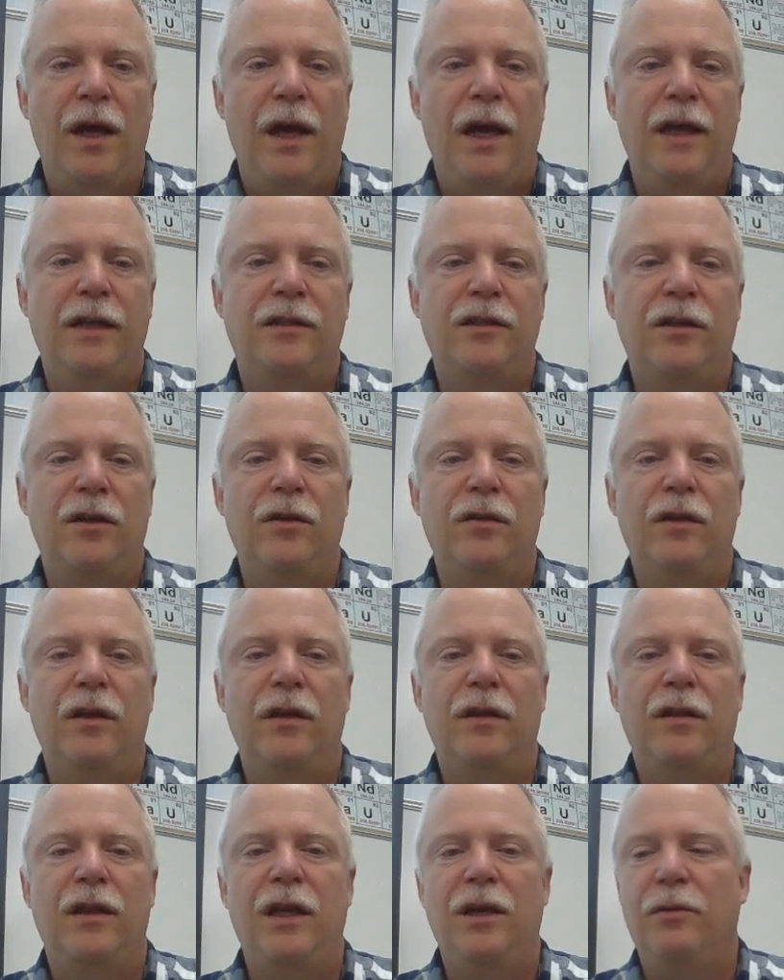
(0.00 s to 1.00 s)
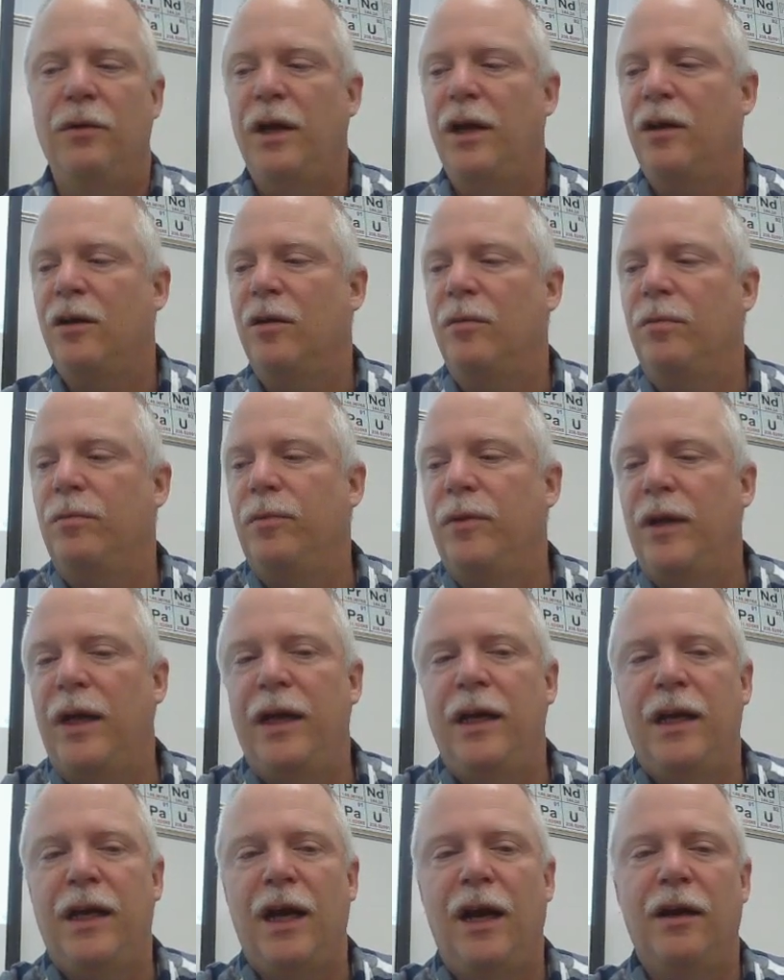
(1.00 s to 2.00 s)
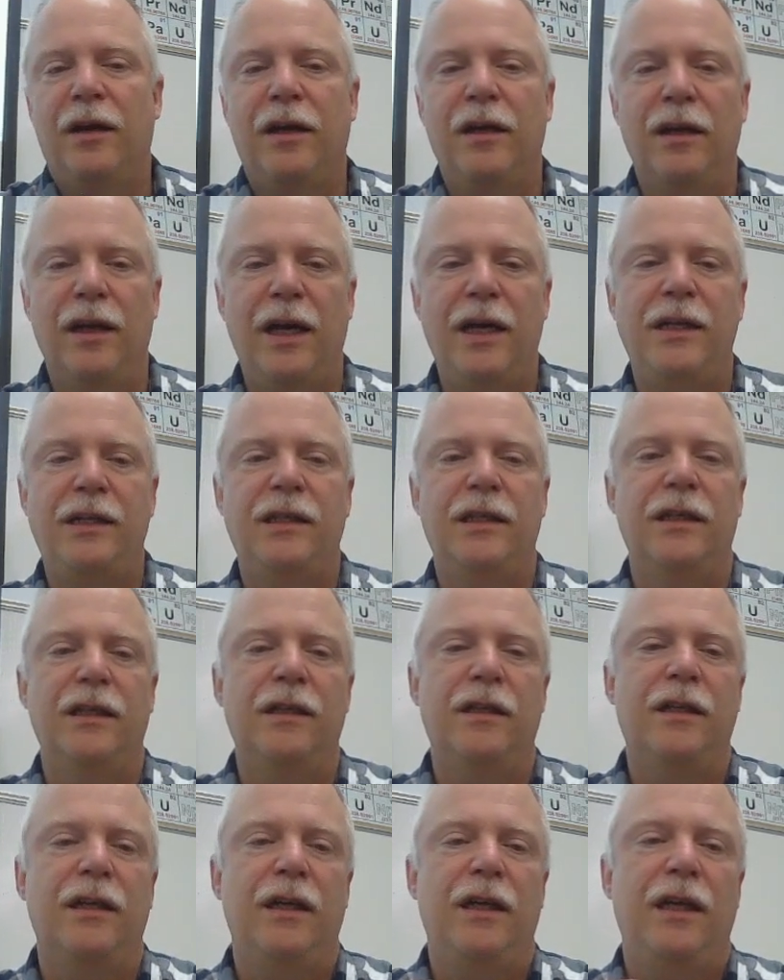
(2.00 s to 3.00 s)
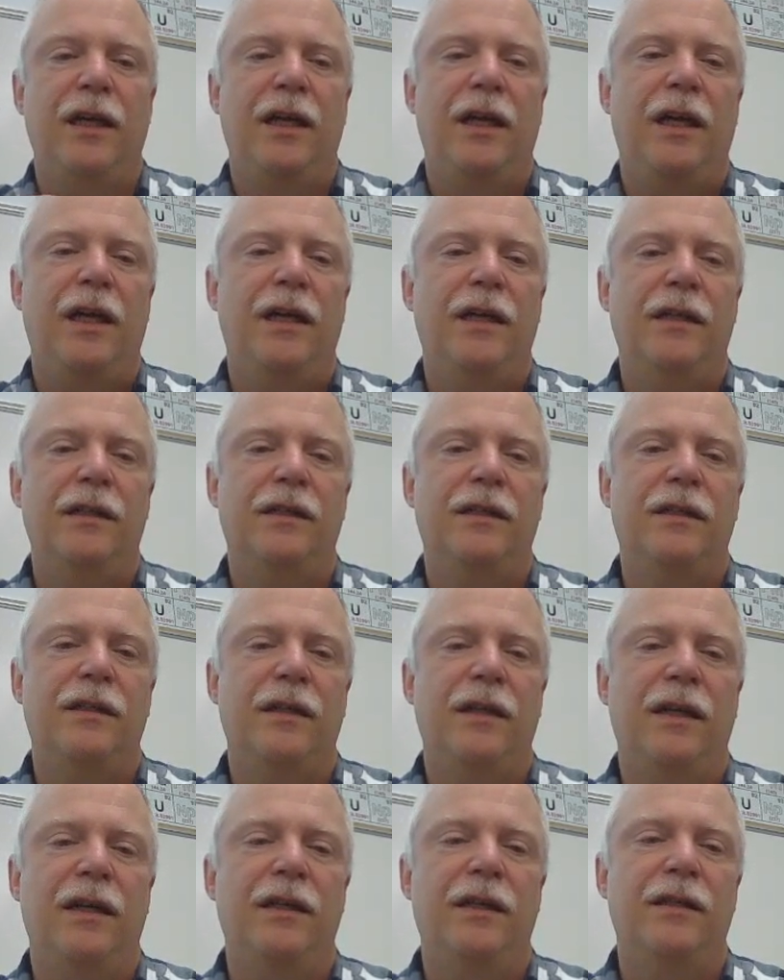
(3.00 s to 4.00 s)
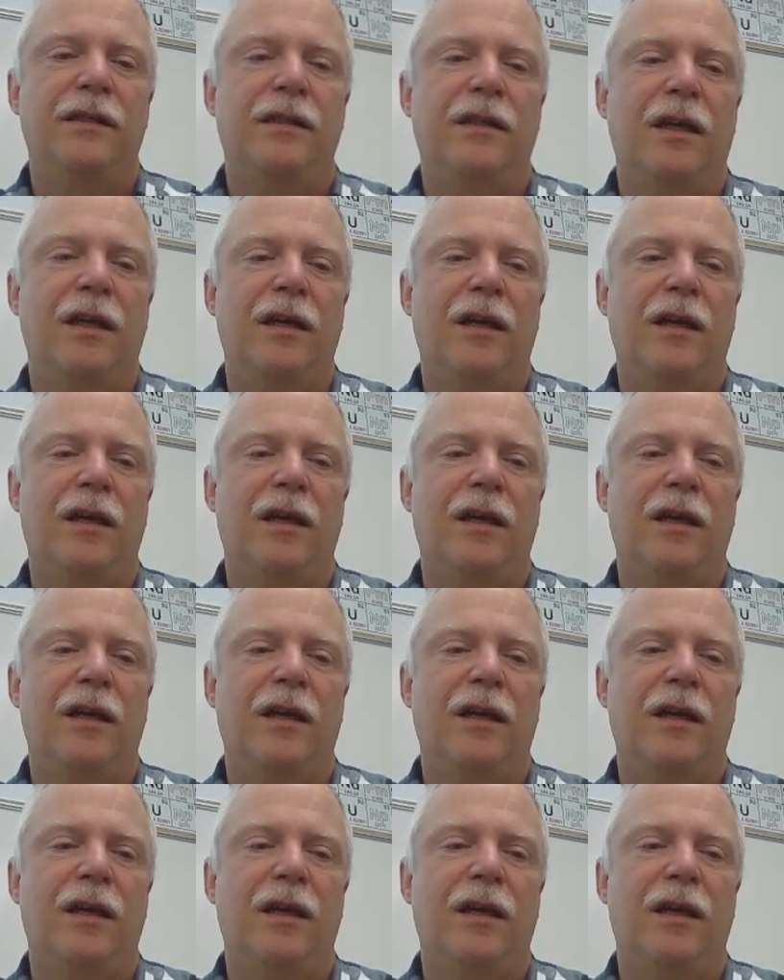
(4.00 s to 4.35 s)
And so the theoretical plate calculation is, is a